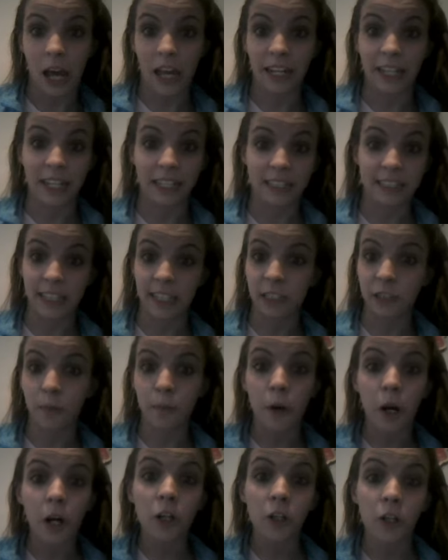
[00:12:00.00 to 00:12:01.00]
I can't say
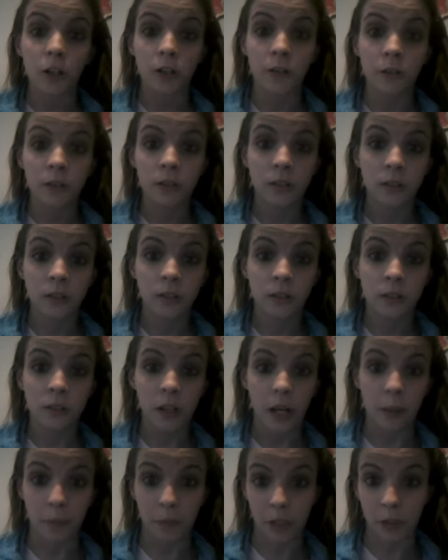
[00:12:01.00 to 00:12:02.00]
tomorrow
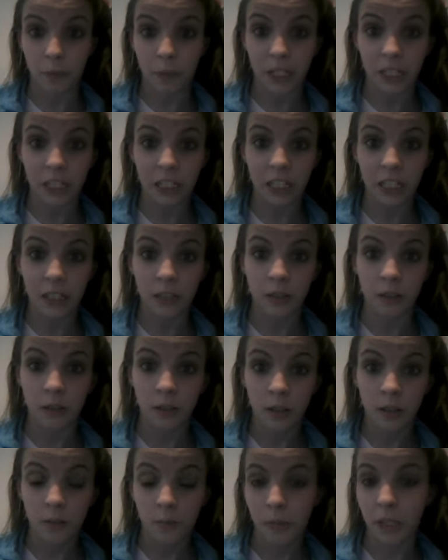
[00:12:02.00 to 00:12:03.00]
I'm going to be clean
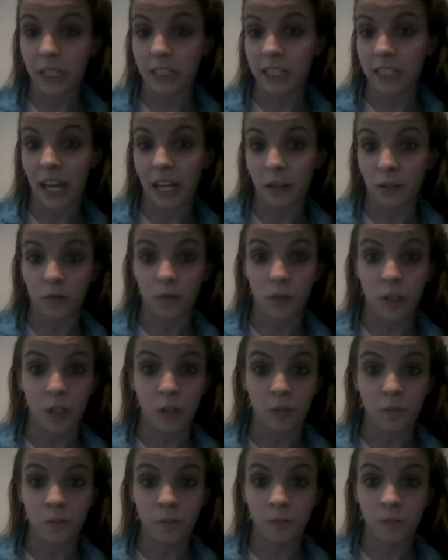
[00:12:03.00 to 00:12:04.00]
because I don't
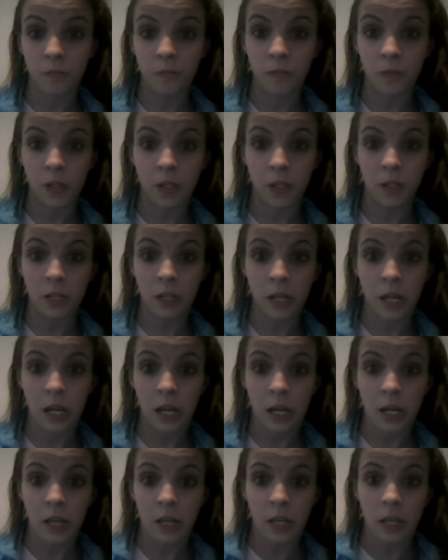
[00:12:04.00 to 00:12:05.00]
know.
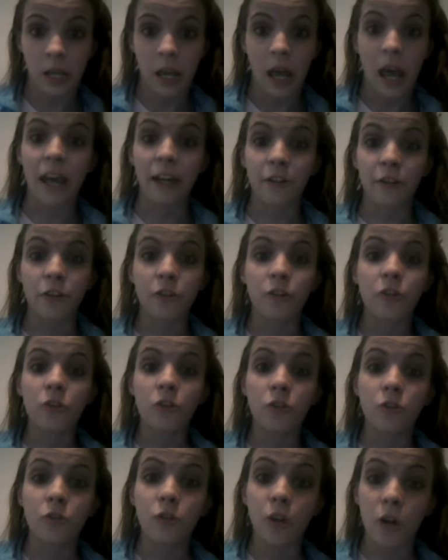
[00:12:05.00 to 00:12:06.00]
And
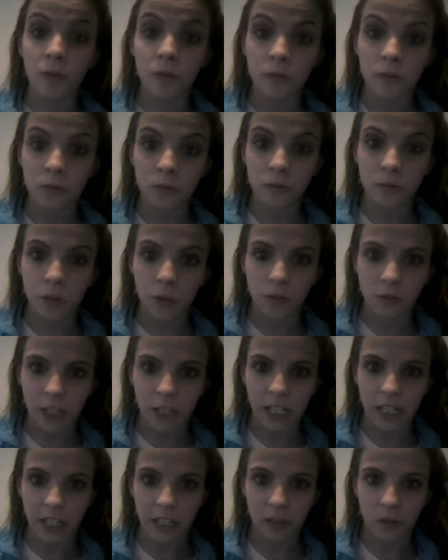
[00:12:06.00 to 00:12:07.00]
don't
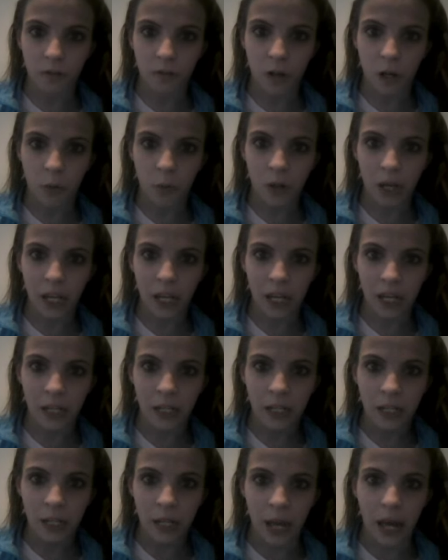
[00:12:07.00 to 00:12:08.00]
take that the wrong way.
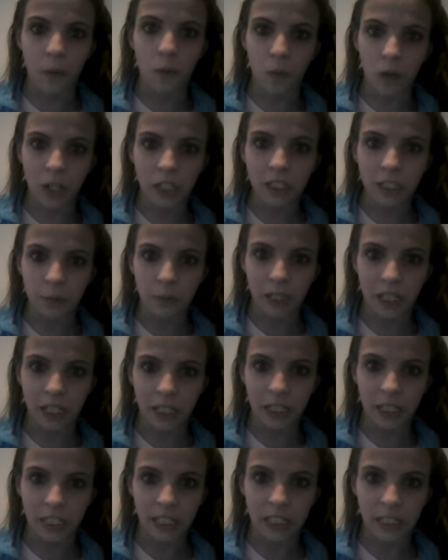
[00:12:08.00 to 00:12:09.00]
I want to be
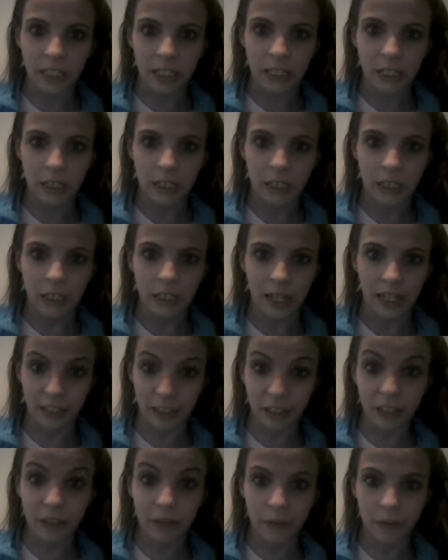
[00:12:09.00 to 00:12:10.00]
clean. I
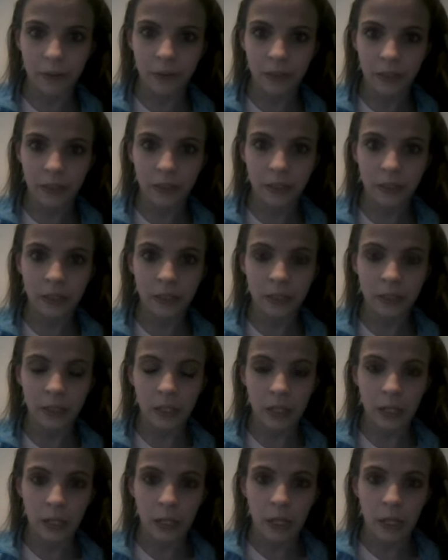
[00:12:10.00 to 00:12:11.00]
do.
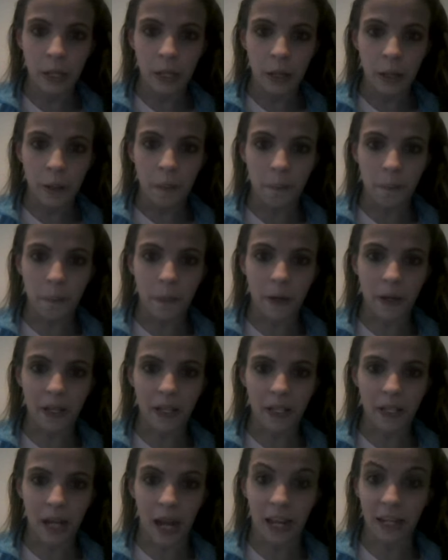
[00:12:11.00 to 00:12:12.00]

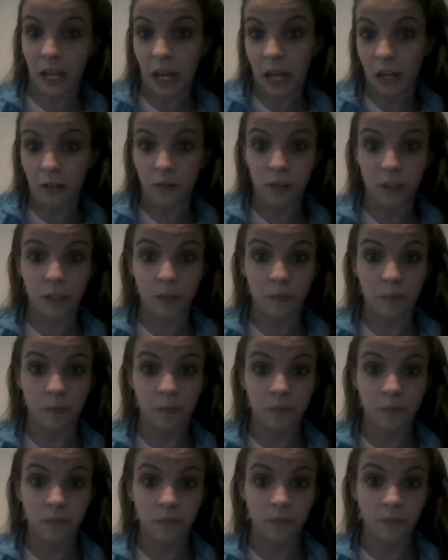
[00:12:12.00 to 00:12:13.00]
But I don't know.
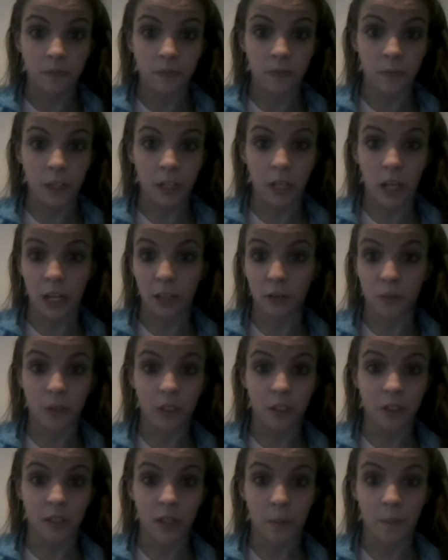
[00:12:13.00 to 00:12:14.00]
God's
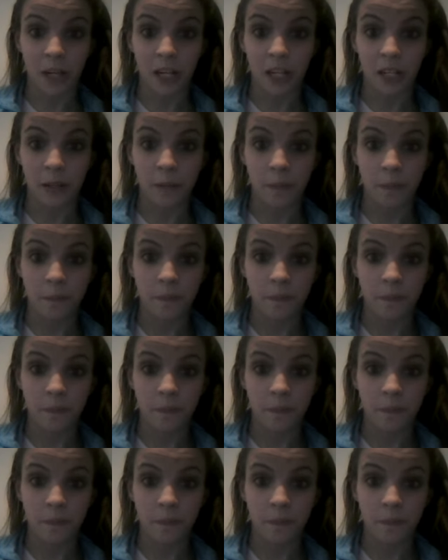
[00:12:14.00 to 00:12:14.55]
will, not mine.